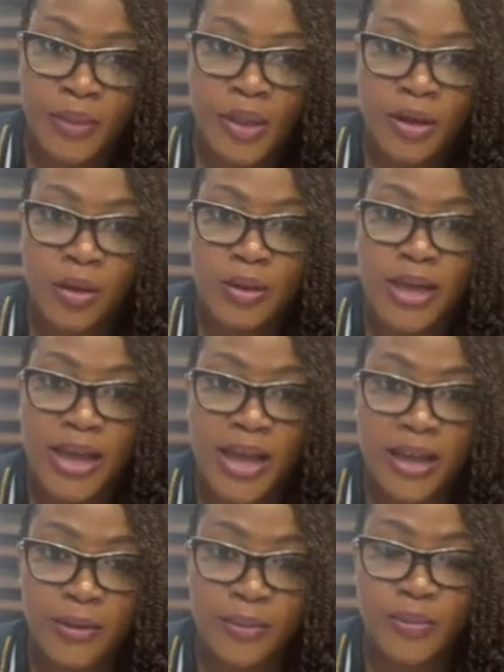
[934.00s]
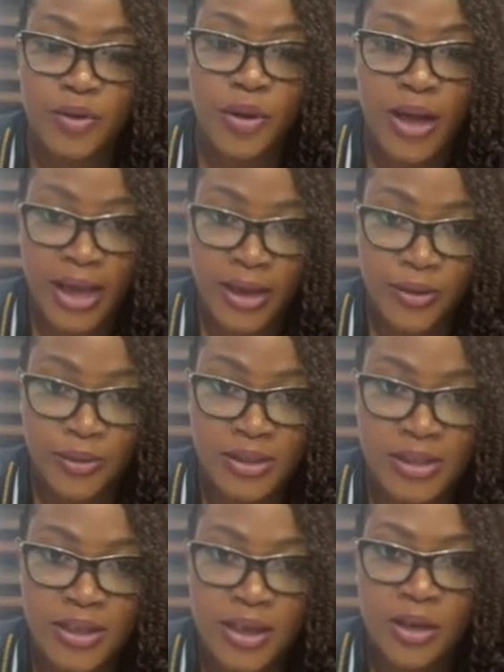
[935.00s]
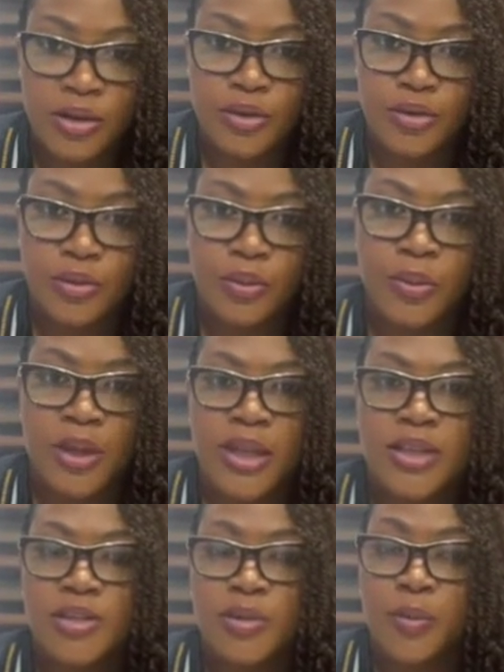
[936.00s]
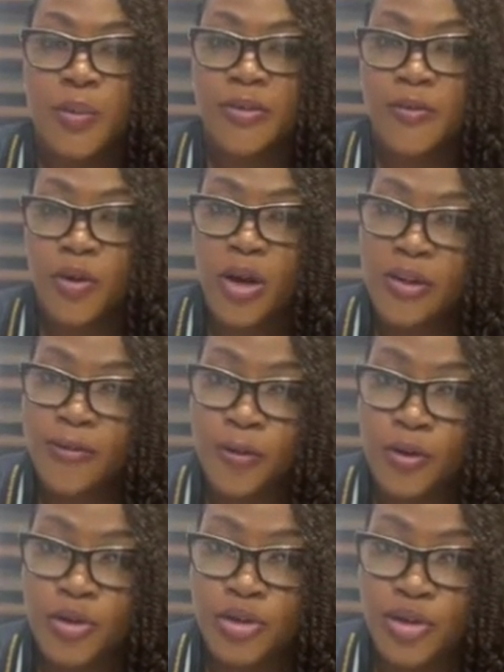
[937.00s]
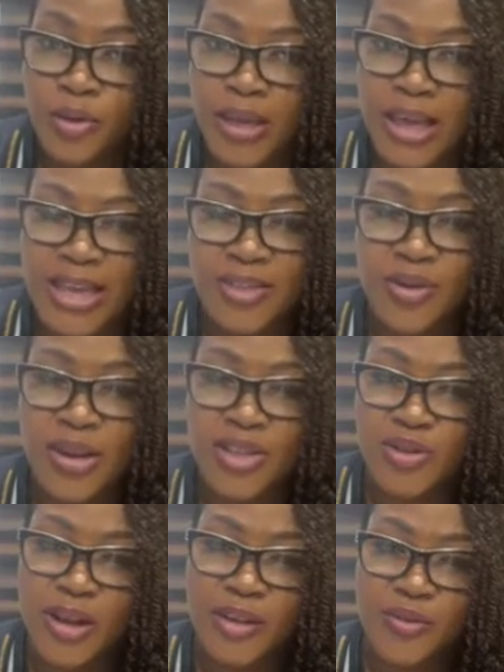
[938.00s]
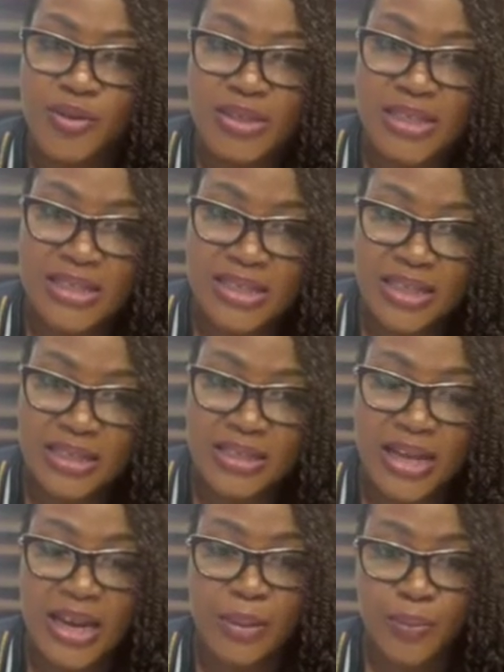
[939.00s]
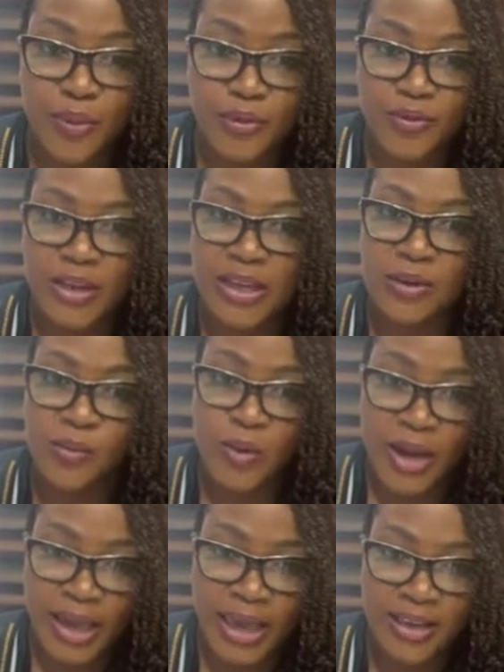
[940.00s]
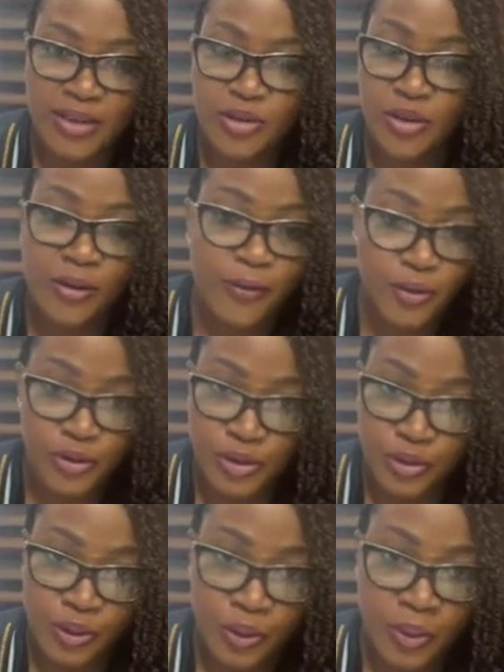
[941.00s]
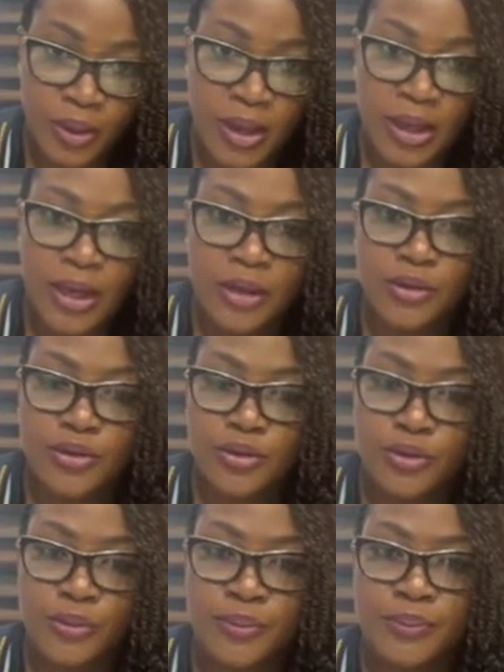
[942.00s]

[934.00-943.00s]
your Ielts, you know. So, but for UK, as long as you have your C6 and above in WAEC, you are good to go, you know.